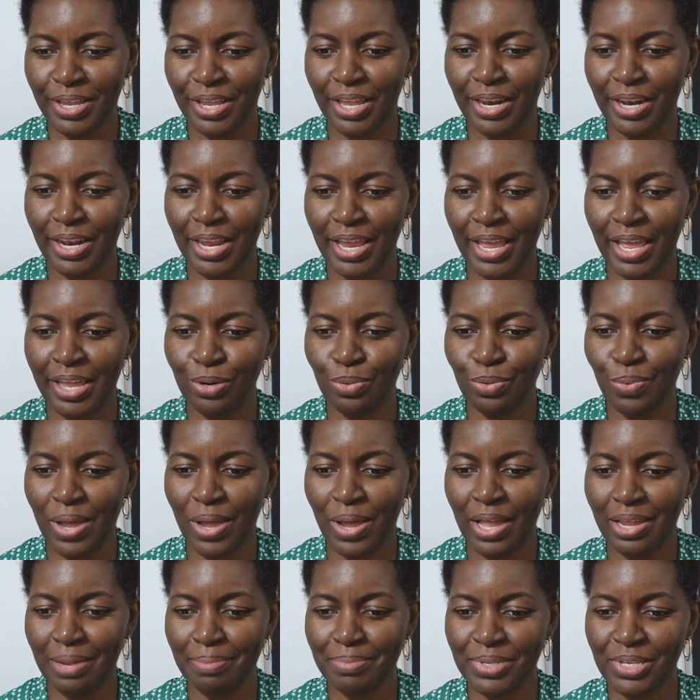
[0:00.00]
and
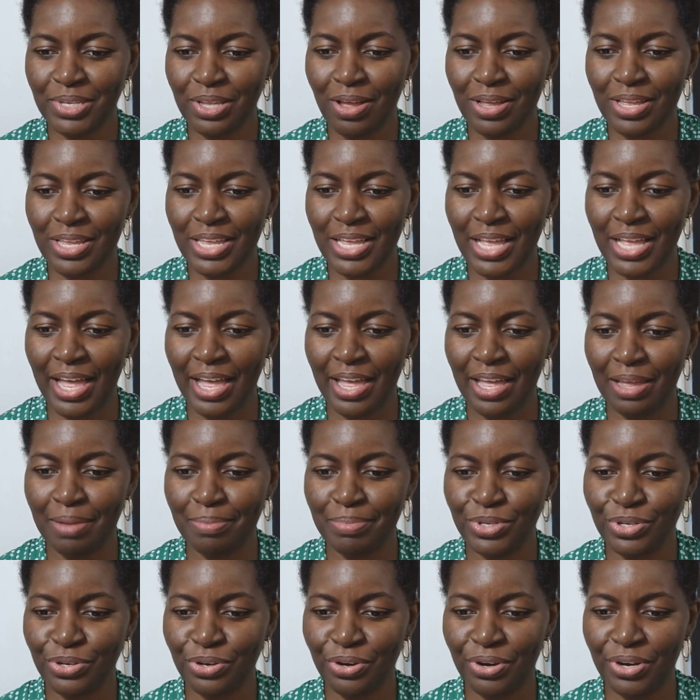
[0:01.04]
while I'm talking, I
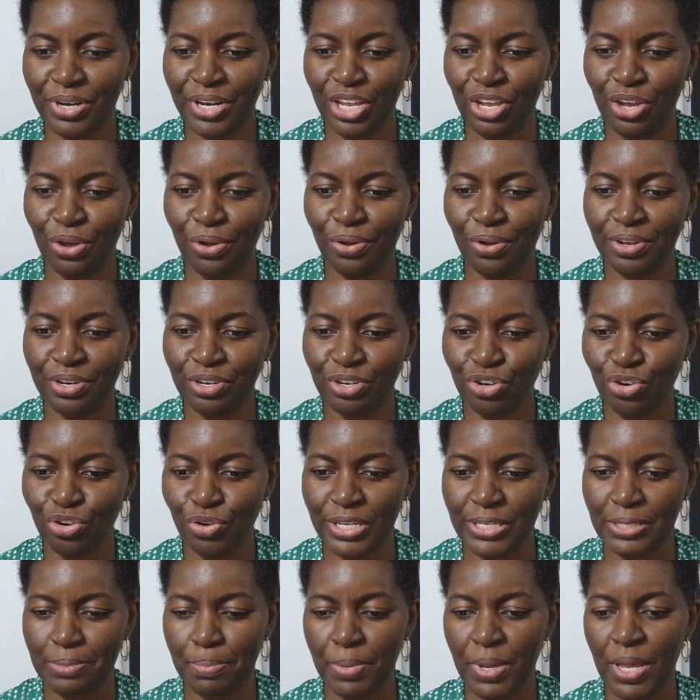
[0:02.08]
am turning on
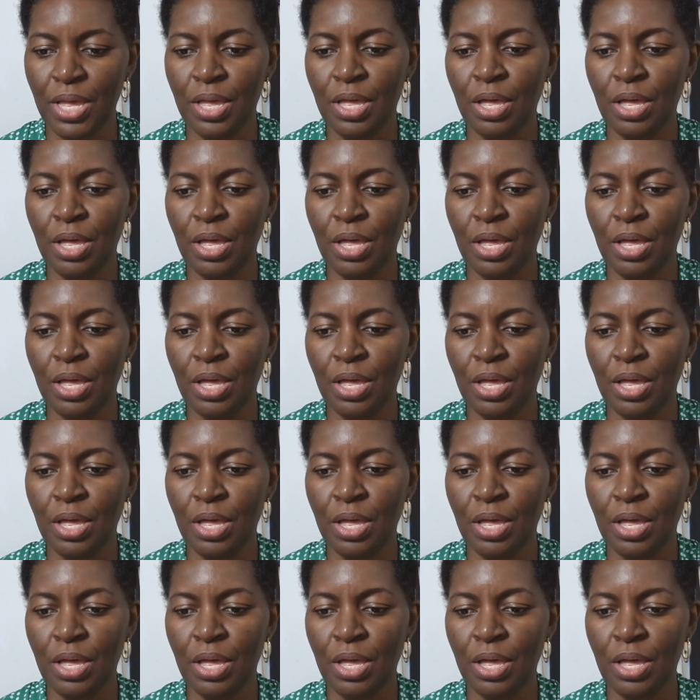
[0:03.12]
Krisp.